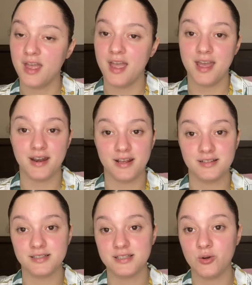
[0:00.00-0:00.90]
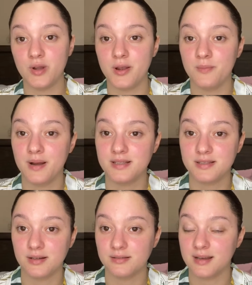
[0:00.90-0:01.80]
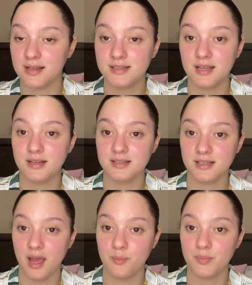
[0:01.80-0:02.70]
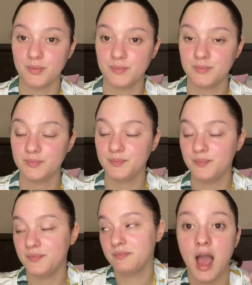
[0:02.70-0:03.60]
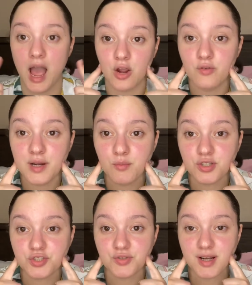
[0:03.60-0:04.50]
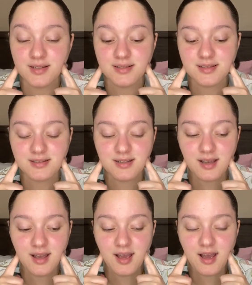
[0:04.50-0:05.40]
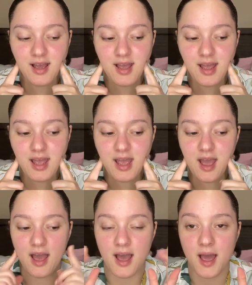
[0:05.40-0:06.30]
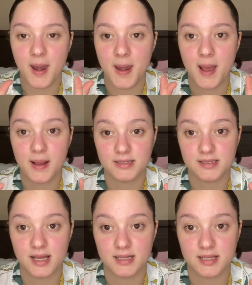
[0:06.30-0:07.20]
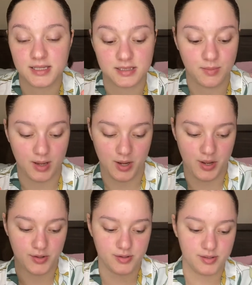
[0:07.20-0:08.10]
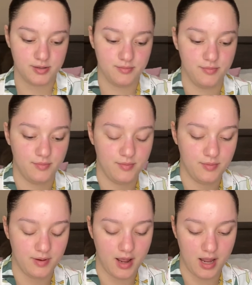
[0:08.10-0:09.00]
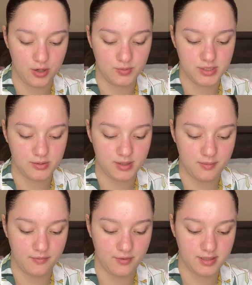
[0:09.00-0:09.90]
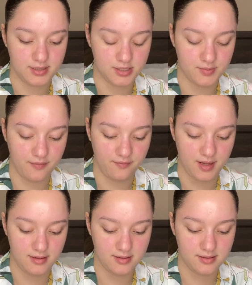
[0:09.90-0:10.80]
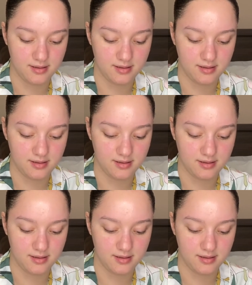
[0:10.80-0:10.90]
And I can still hear my son not taking his nap. I already moisturized and sanitized my hands. I always do that before I touch my face.